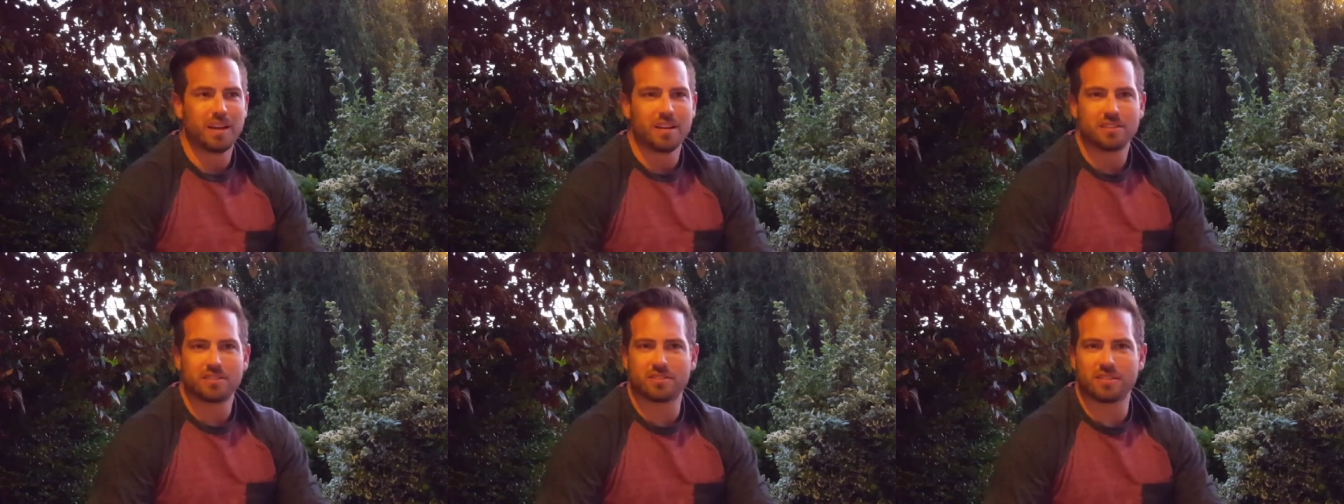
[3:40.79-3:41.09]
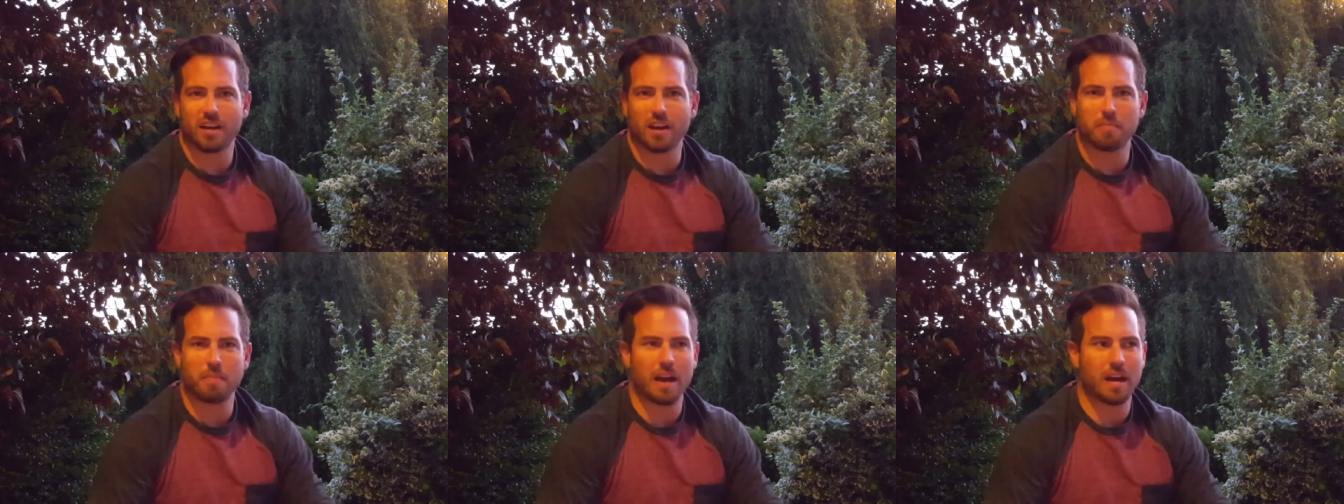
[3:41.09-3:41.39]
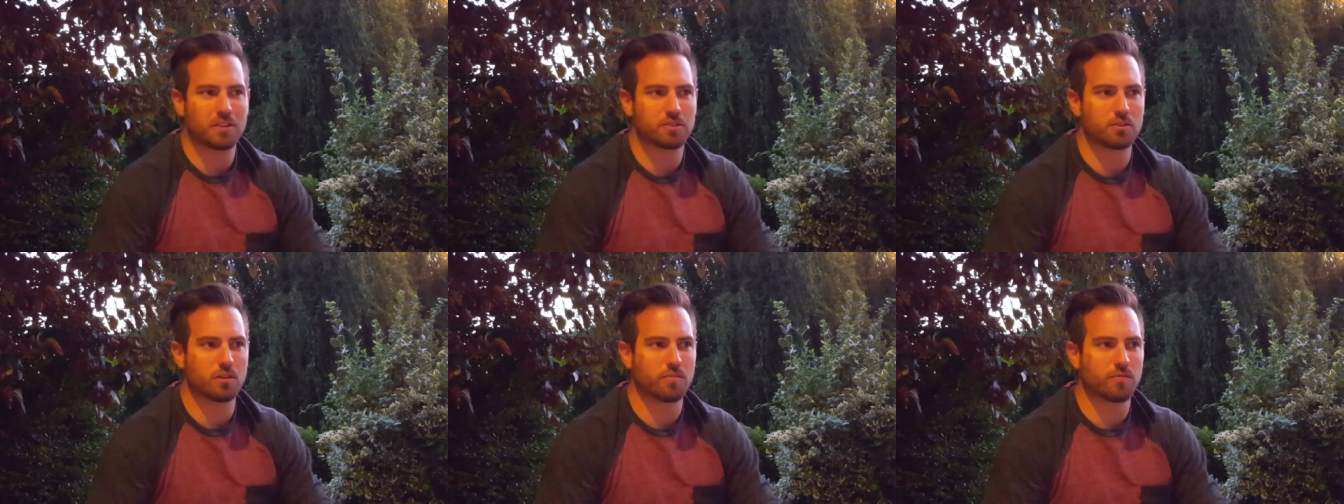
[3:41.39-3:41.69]

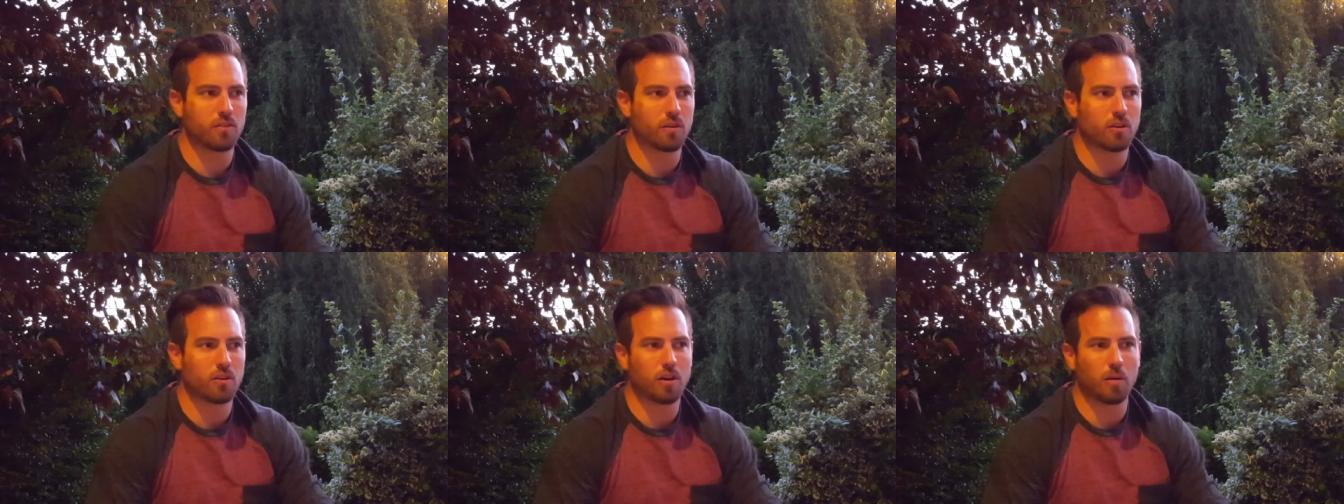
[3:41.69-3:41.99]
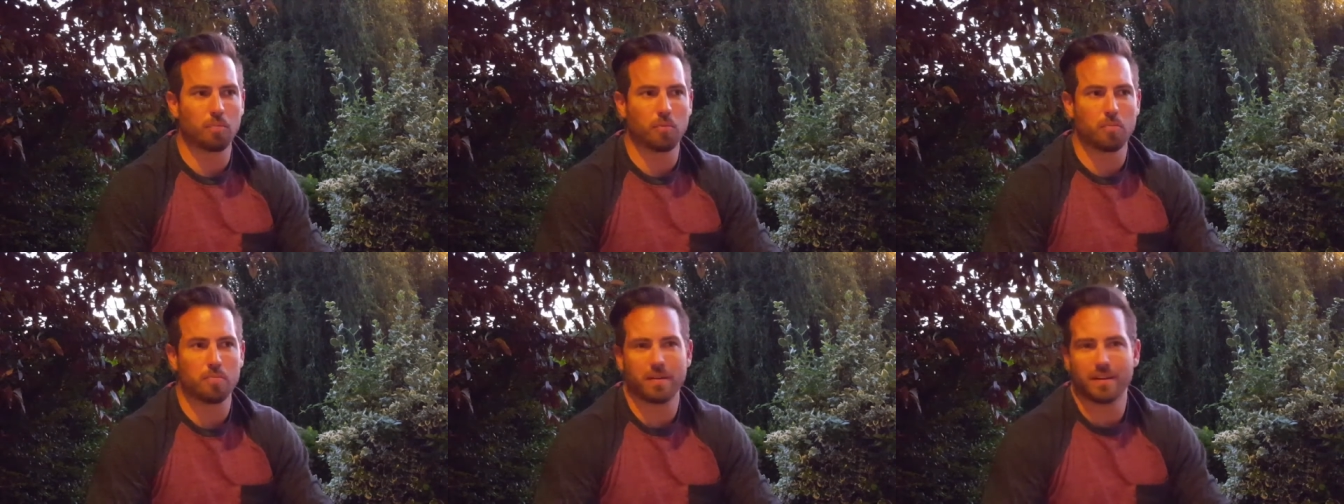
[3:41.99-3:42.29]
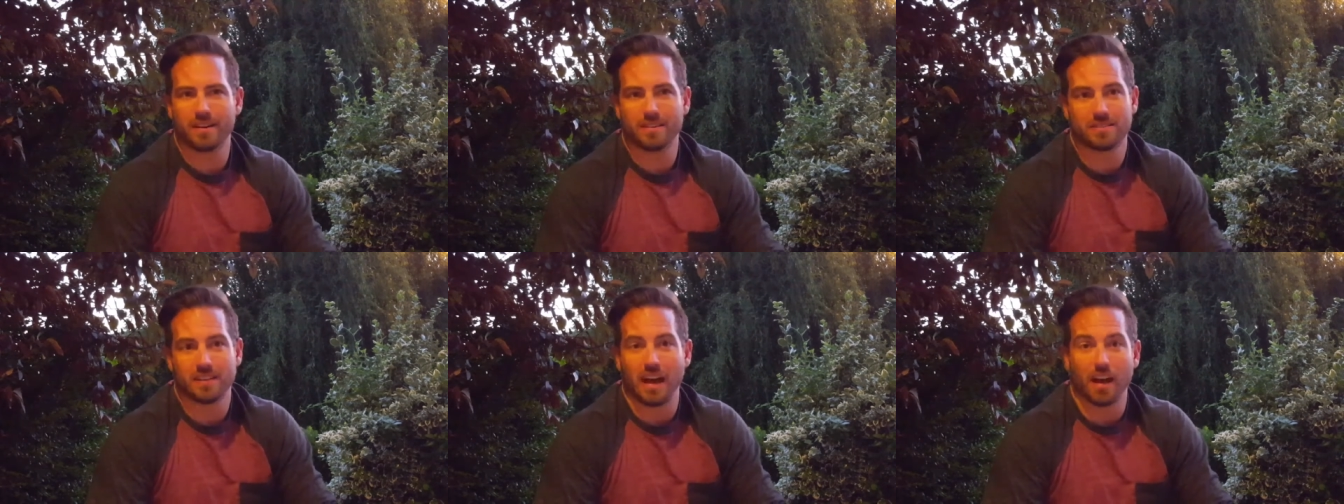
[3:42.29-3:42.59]
Stairmaster for a couple
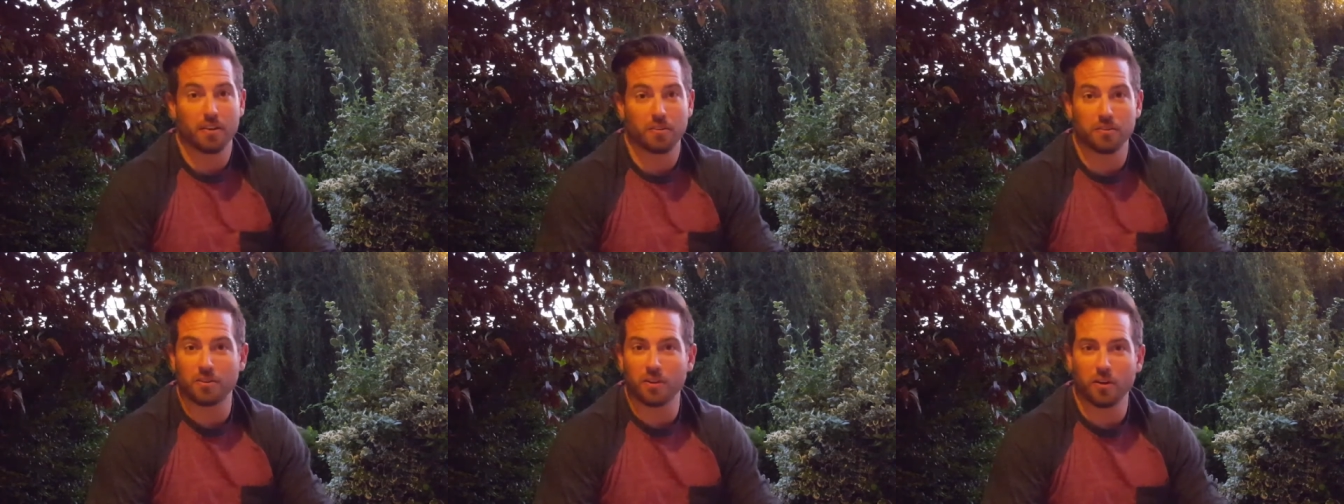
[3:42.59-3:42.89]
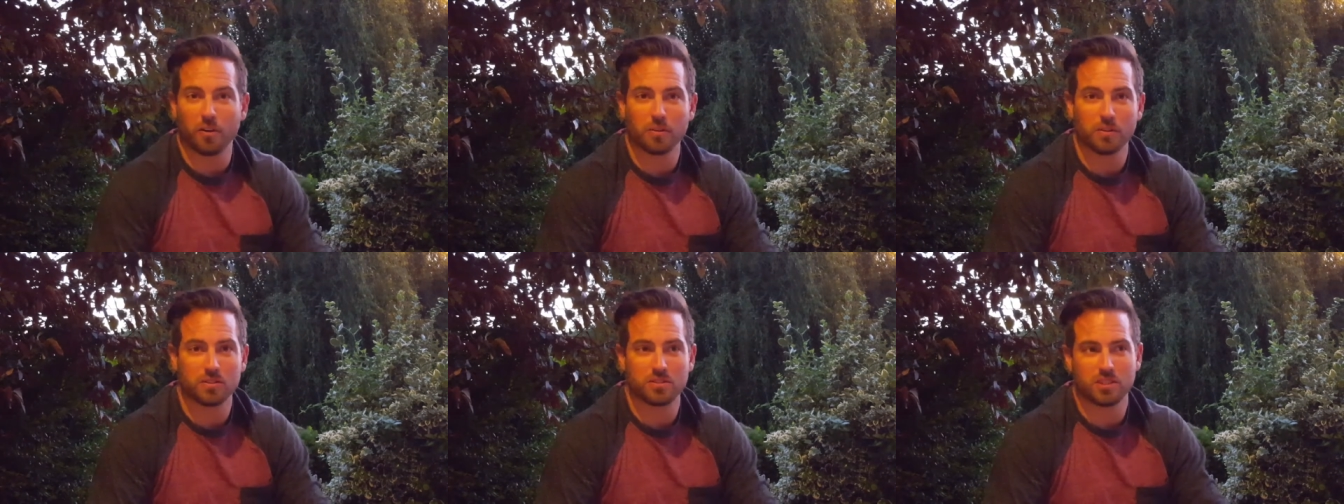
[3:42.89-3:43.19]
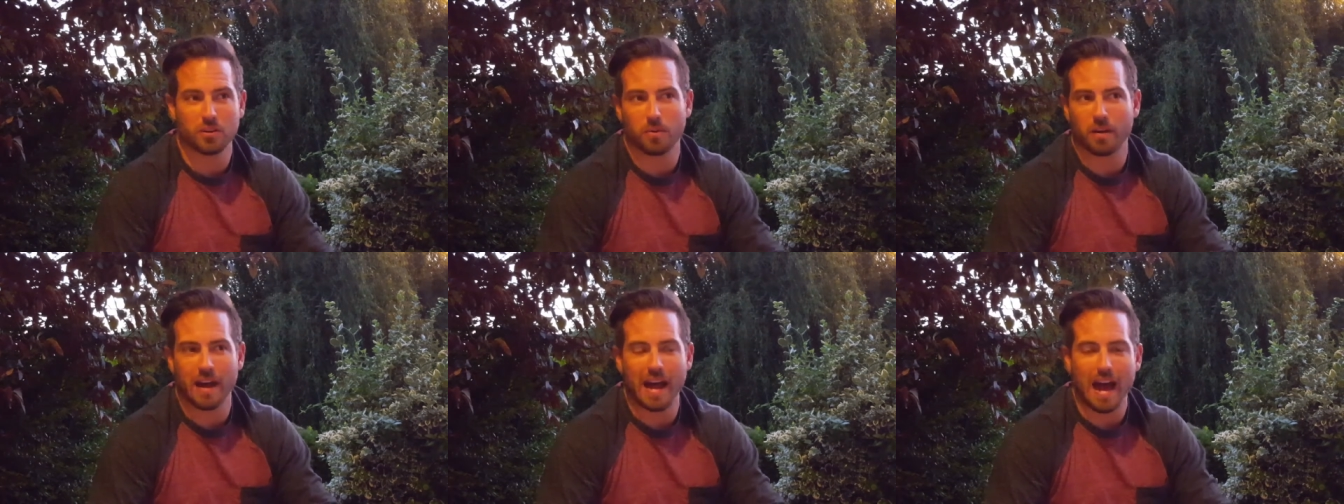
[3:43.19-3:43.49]
minutes. I don't know, let's
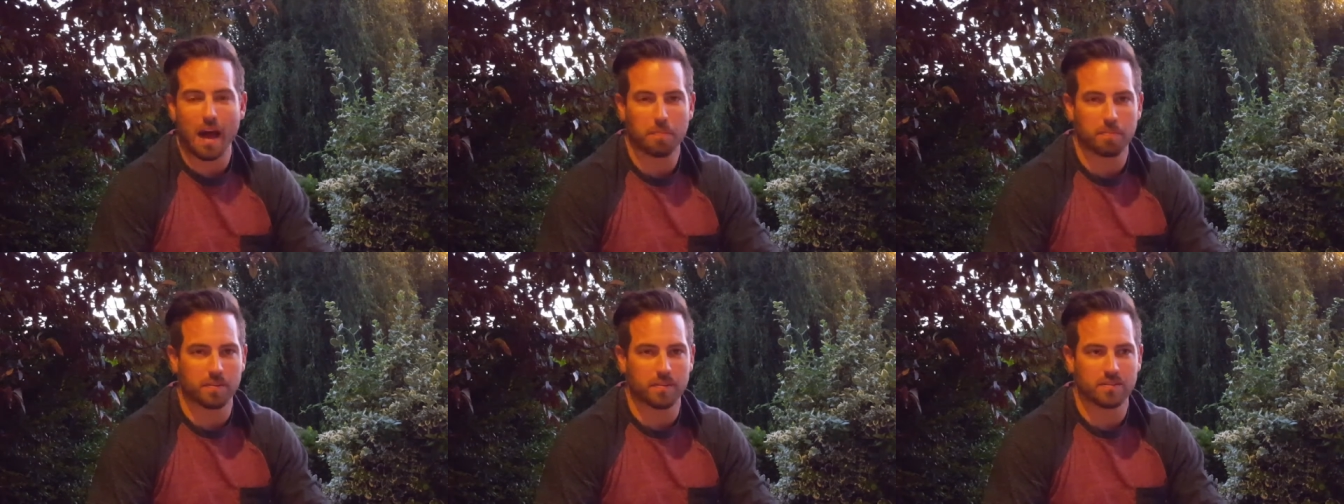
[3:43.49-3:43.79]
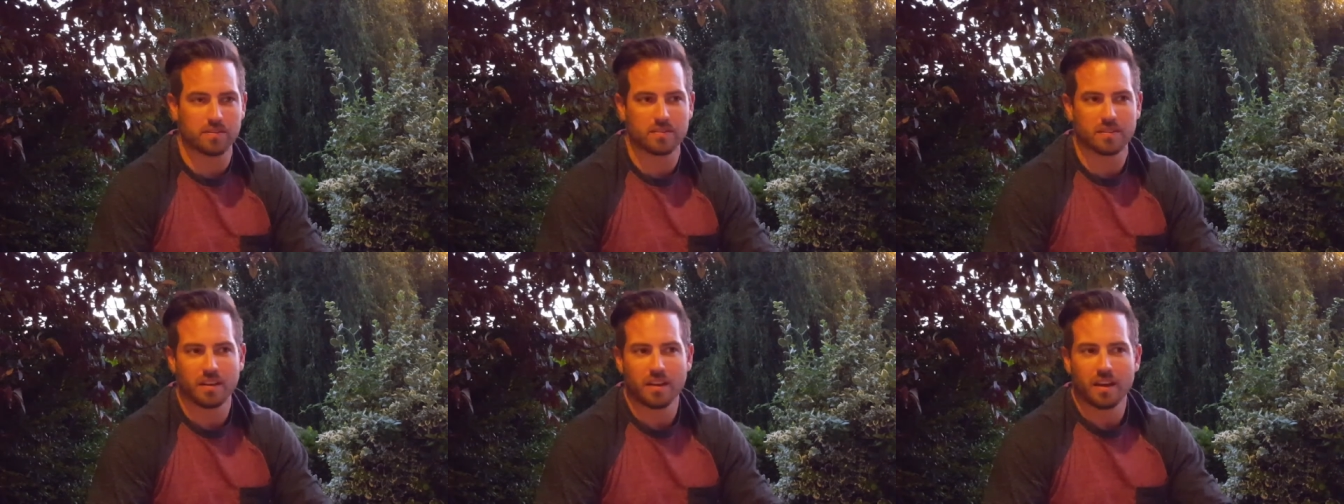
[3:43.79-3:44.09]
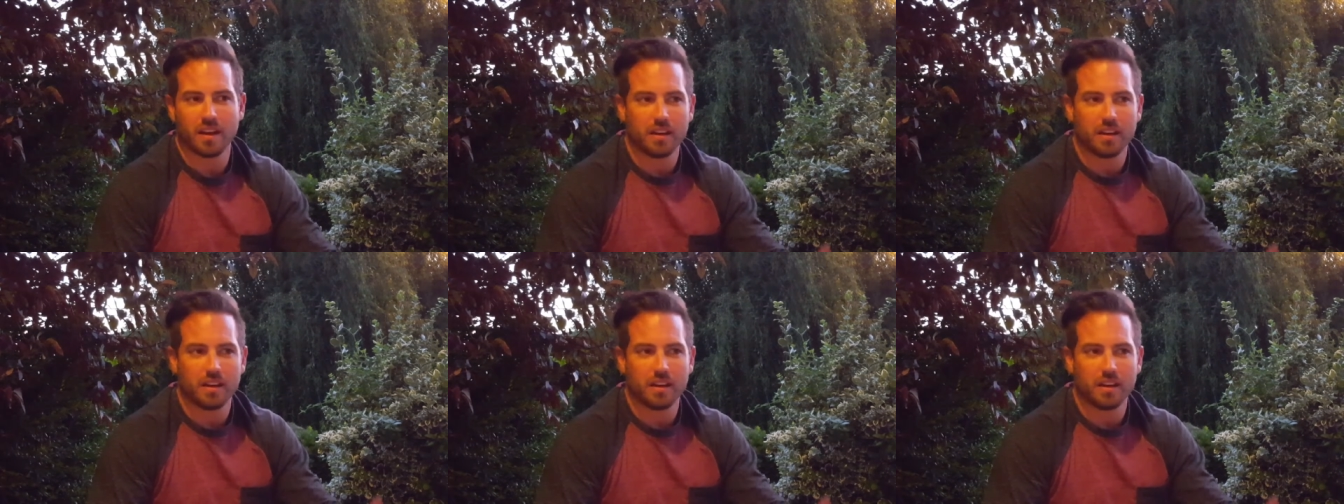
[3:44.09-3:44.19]
see what happens.